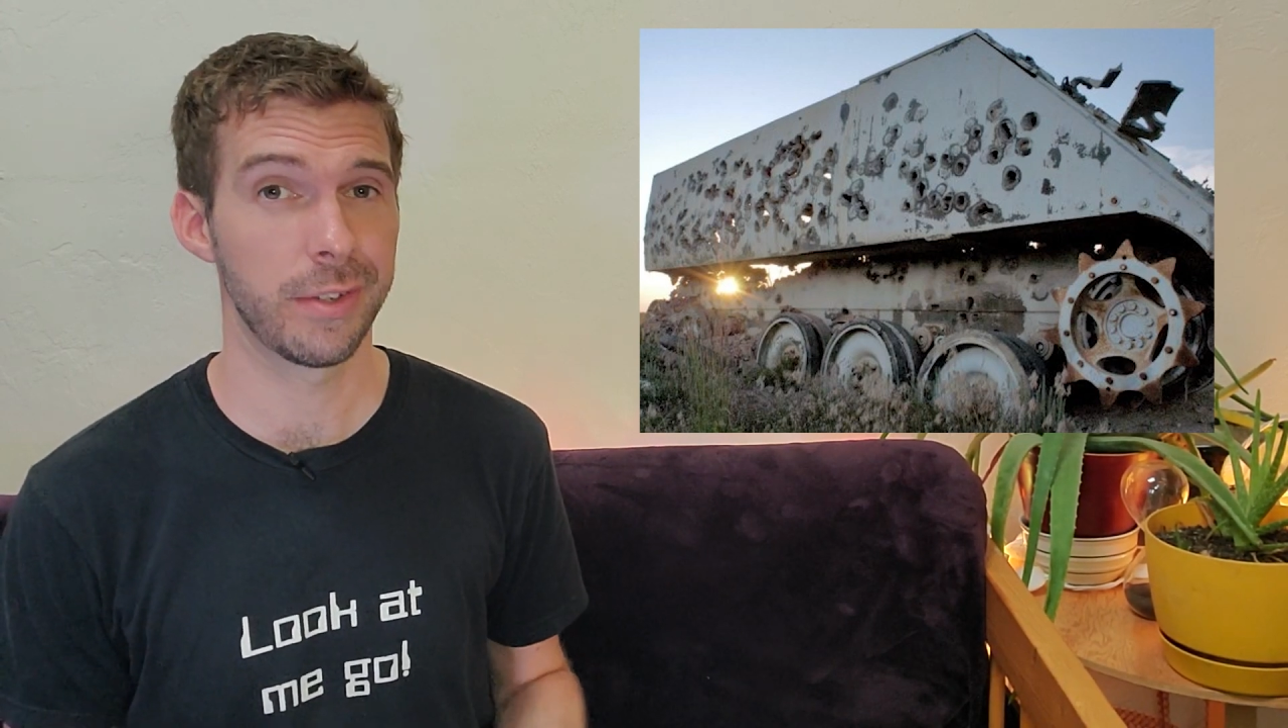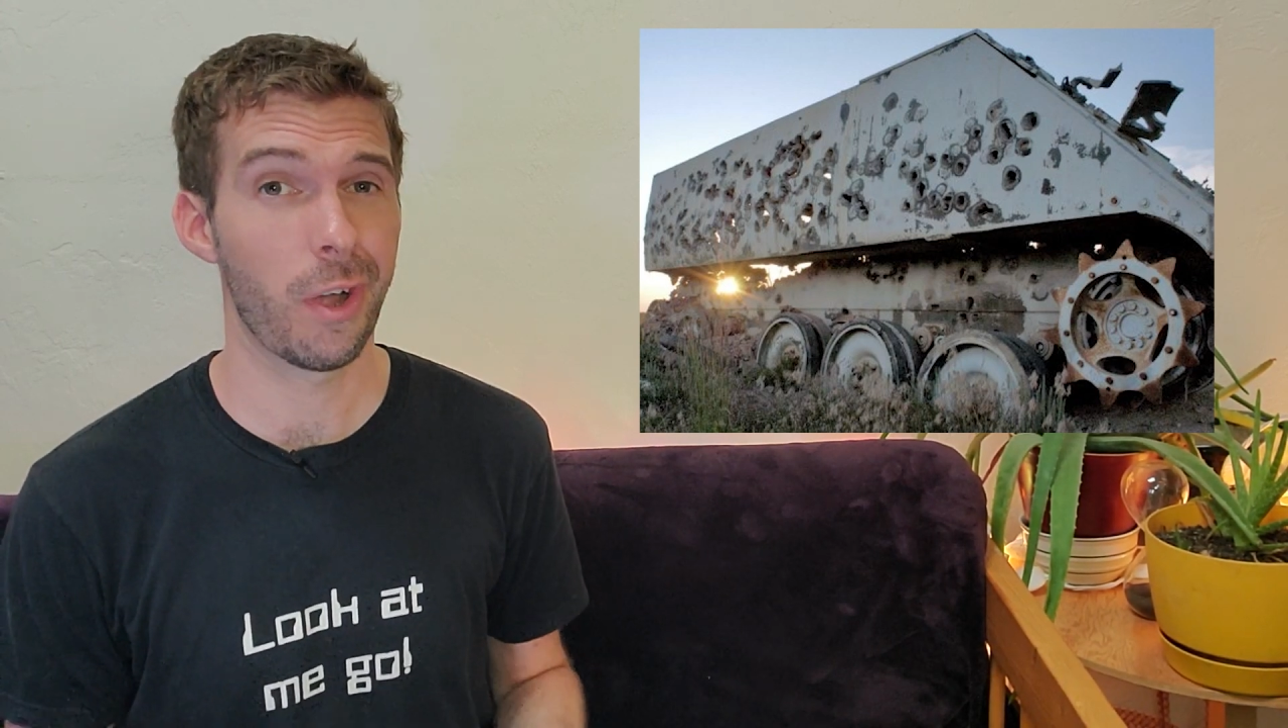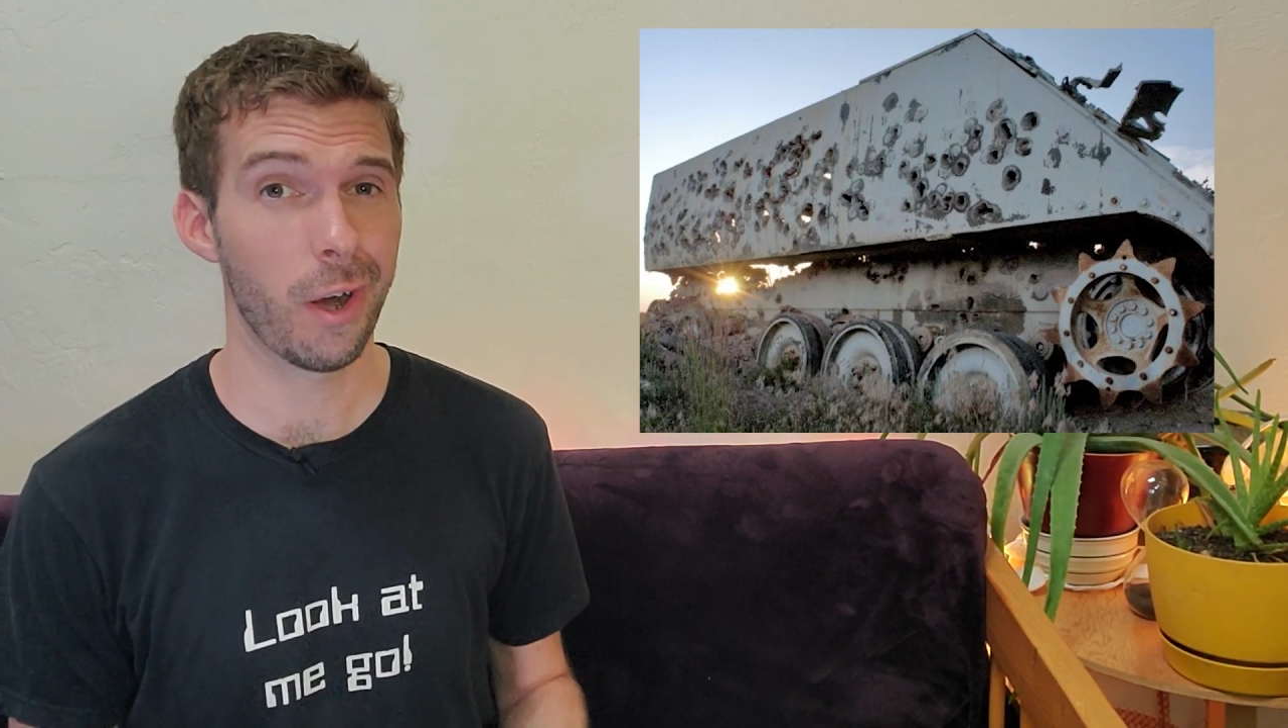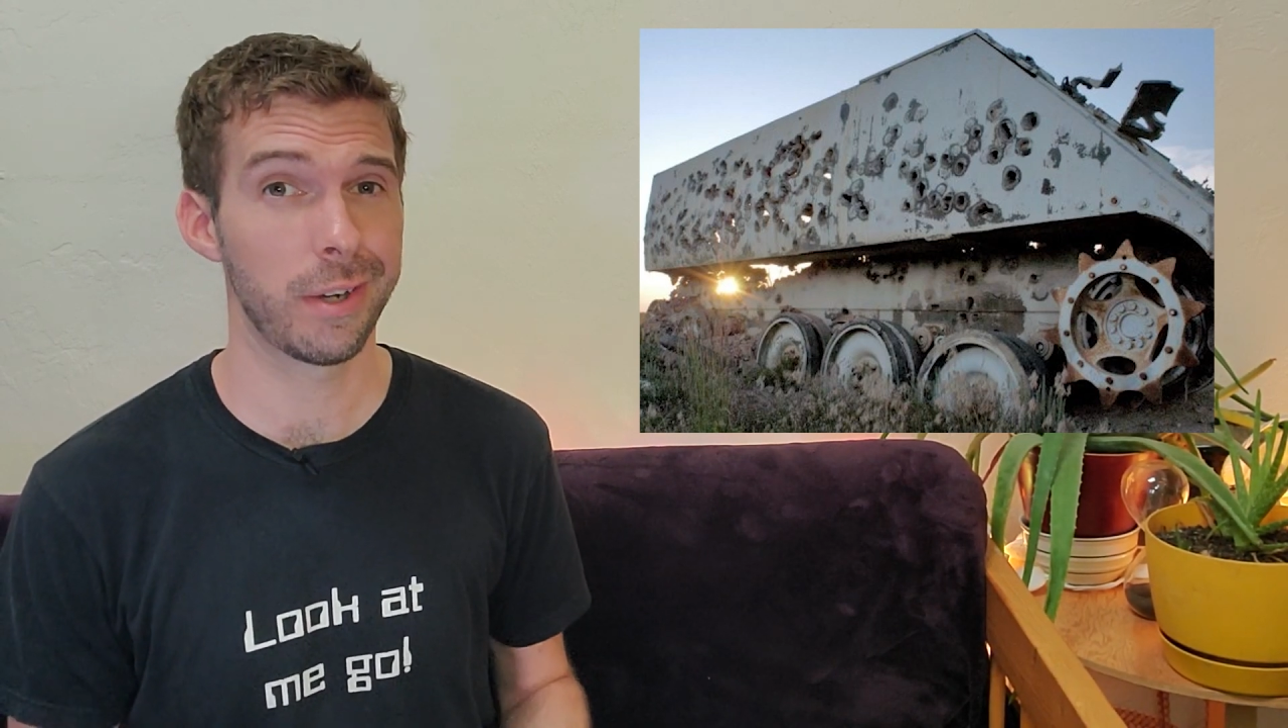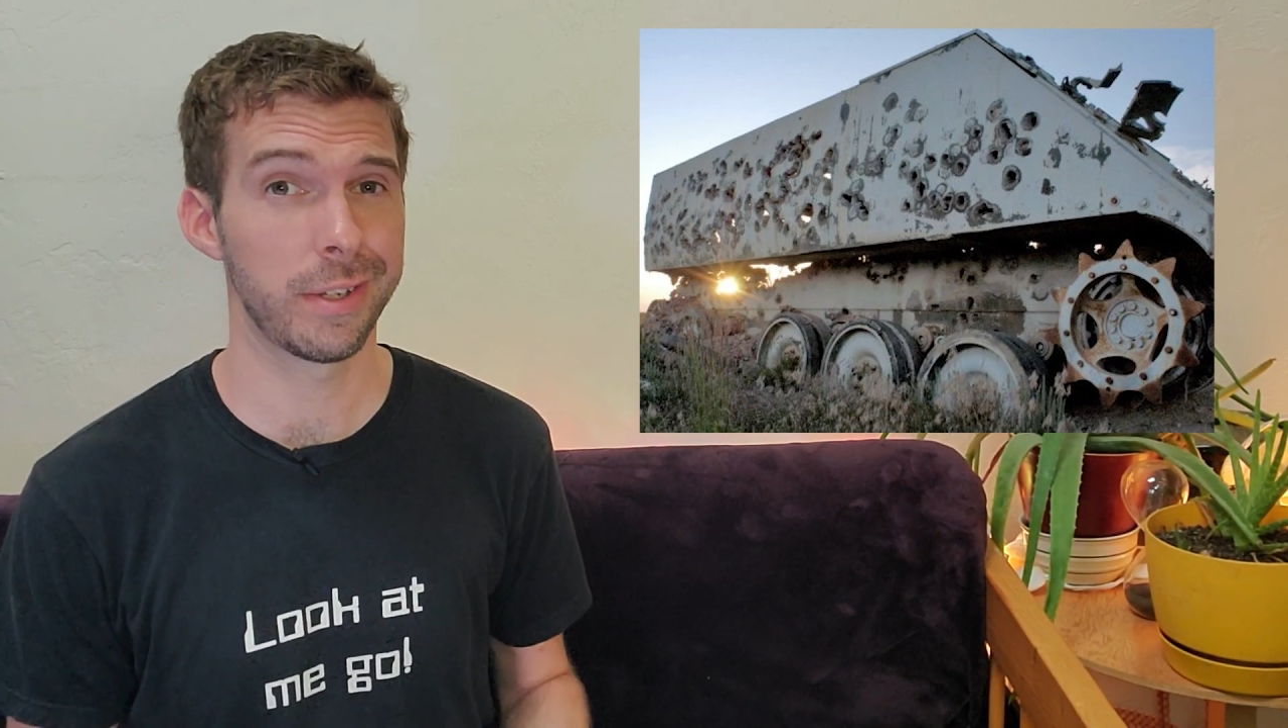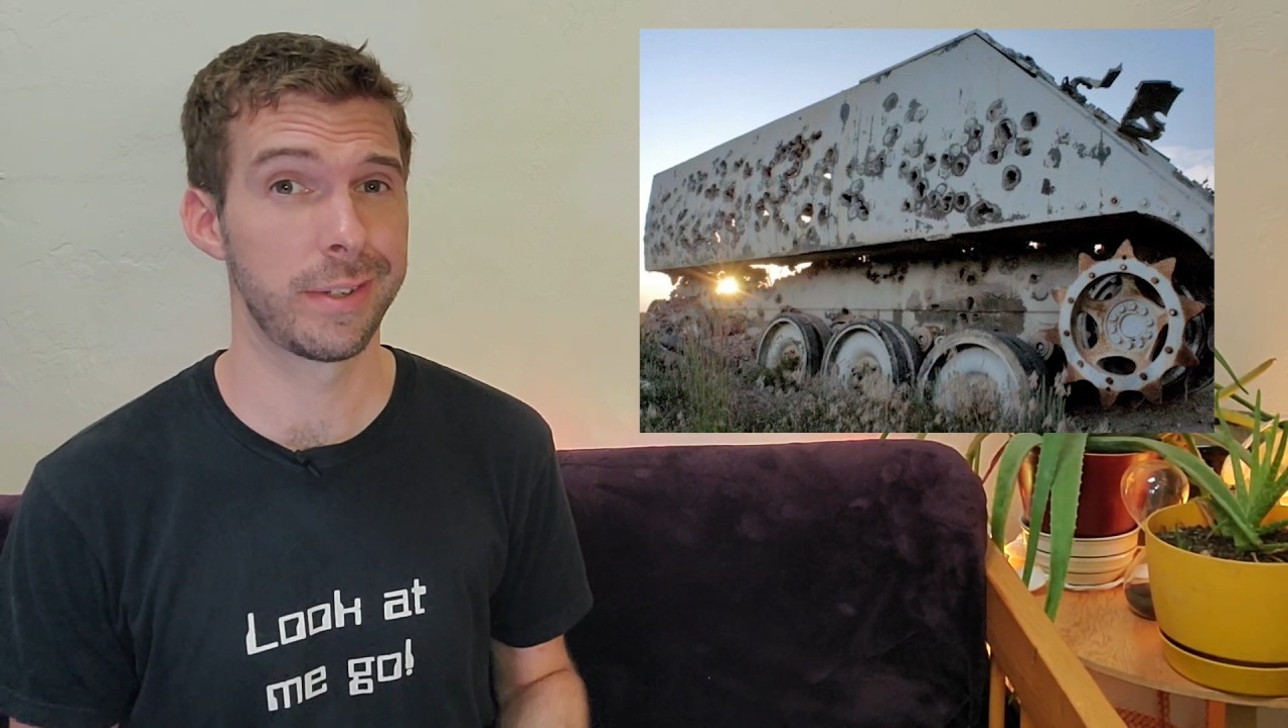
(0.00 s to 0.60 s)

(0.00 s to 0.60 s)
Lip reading: as hard as